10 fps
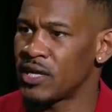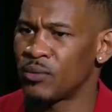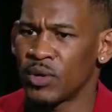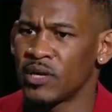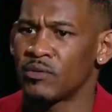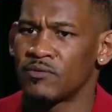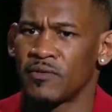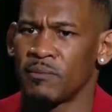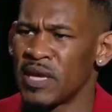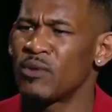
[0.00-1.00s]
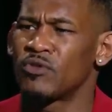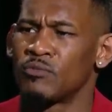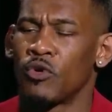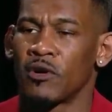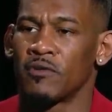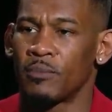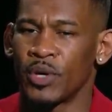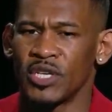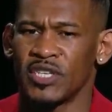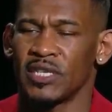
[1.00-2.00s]
It, it for me, it was more of a
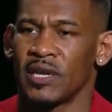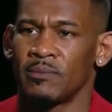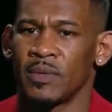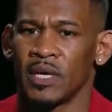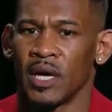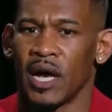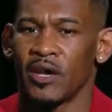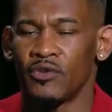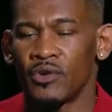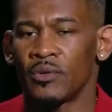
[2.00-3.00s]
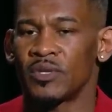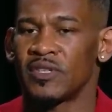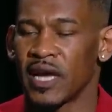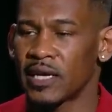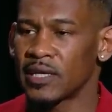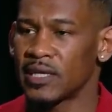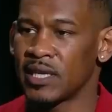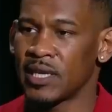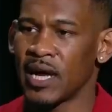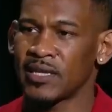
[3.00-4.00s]
push, and I'm, I knew it was
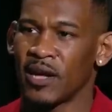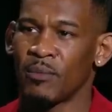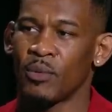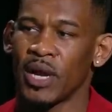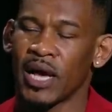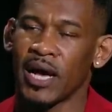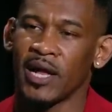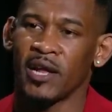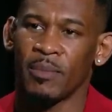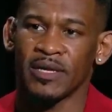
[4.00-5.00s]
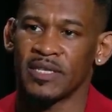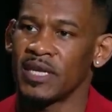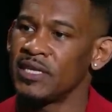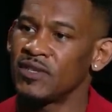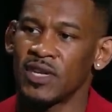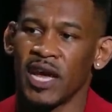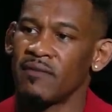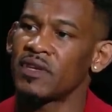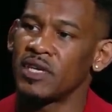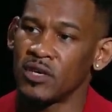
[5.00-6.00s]
technically a knockdown, but when I got up, I said, he's gonna
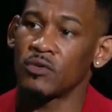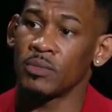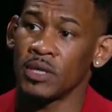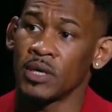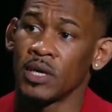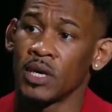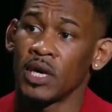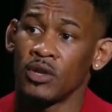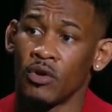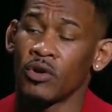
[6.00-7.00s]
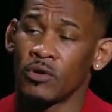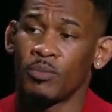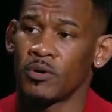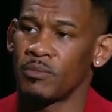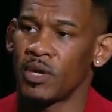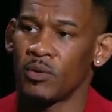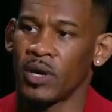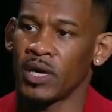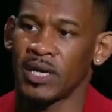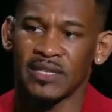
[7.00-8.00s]
have to kill me in order to put me
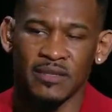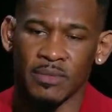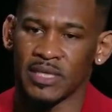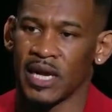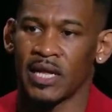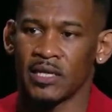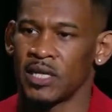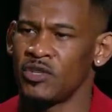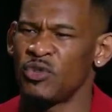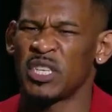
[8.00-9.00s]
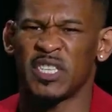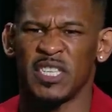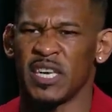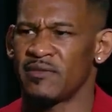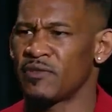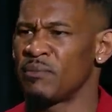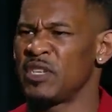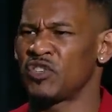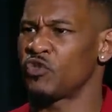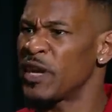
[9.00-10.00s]
away. And that's the mentality. You could see it from me
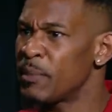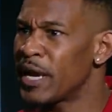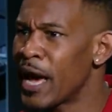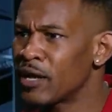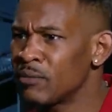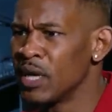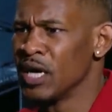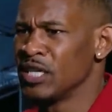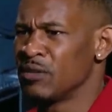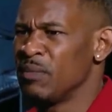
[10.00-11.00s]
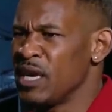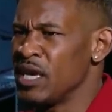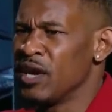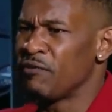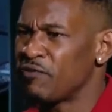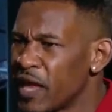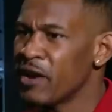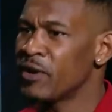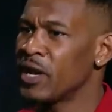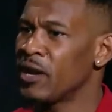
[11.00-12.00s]
screaming at him to me
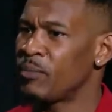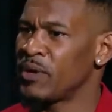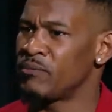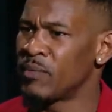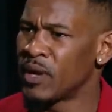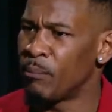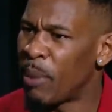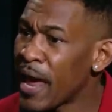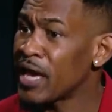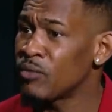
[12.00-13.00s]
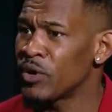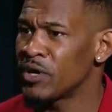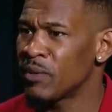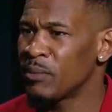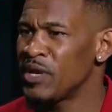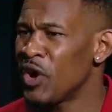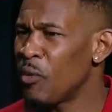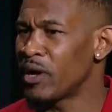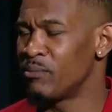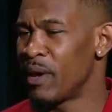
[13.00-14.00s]
flaring up and banging with him. I mean, no
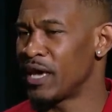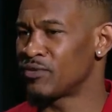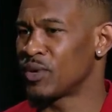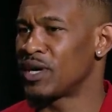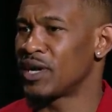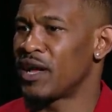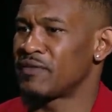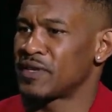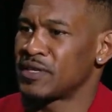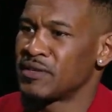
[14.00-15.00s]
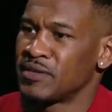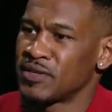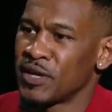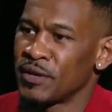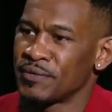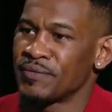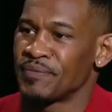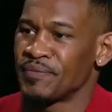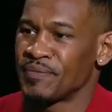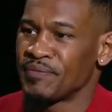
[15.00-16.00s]
one bangs with Golovkin. So
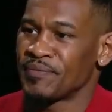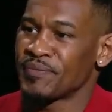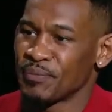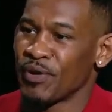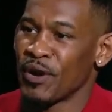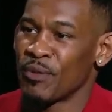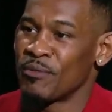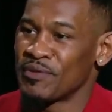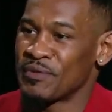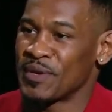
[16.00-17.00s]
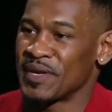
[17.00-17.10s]
proud moment for me.